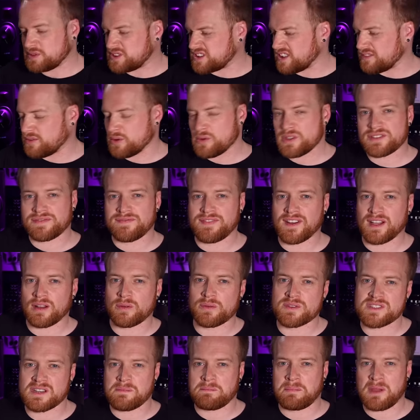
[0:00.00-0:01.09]
which I've always felt
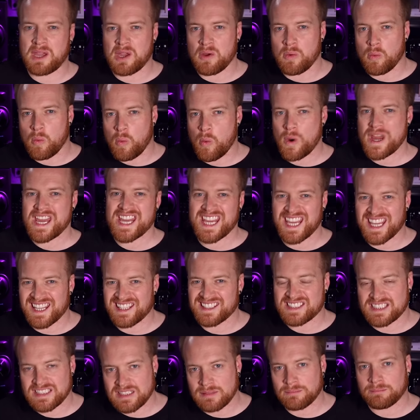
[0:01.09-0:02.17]
was a bit weak
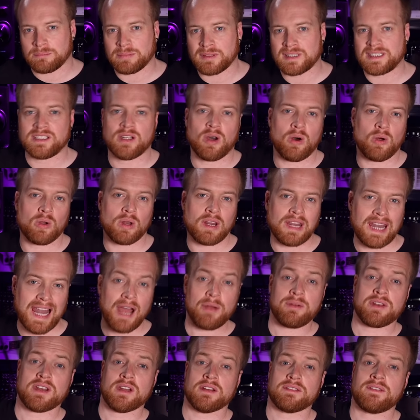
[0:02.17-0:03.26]
and simply not loud
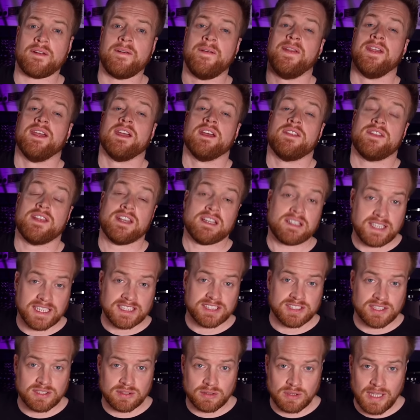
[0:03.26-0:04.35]
loud enough. The
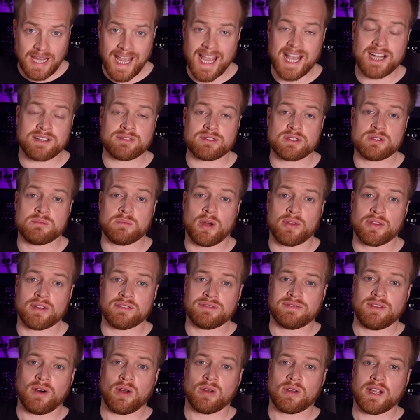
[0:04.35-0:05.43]
additional headroom on the
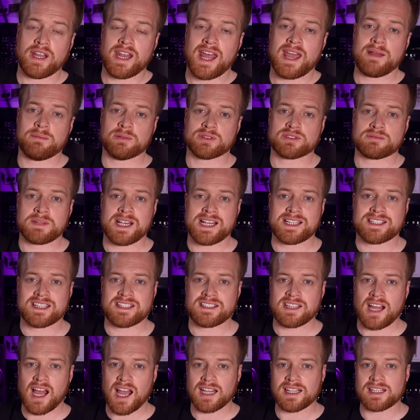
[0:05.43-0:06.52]
Volt enables me to
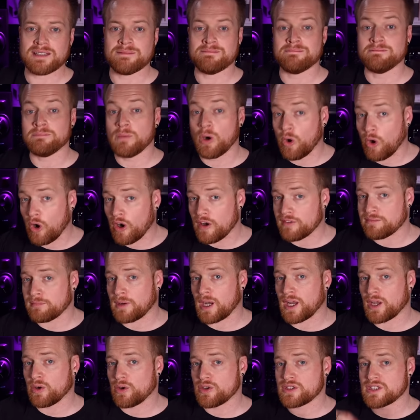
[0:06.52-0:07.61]
dial in more of
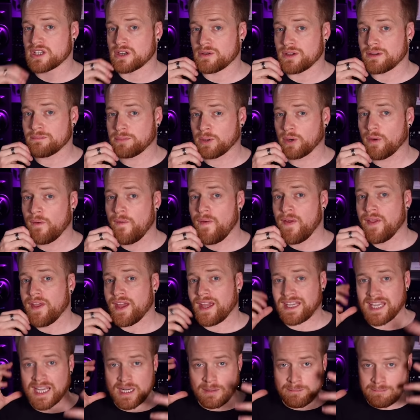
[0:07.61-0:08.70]
my audio input
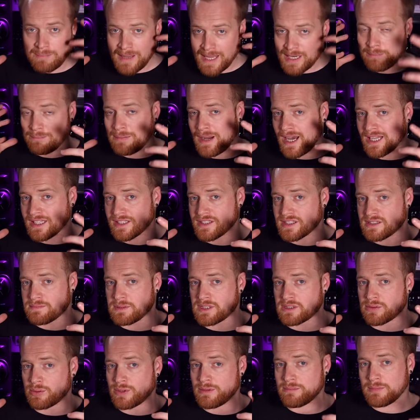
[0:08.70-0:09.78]
and get a better balance
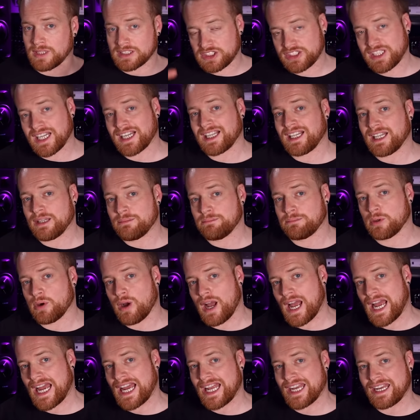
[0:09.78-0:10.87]
between my channel input
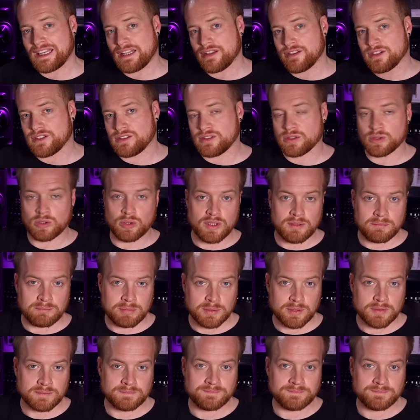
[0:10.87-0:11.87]
and the DAW input.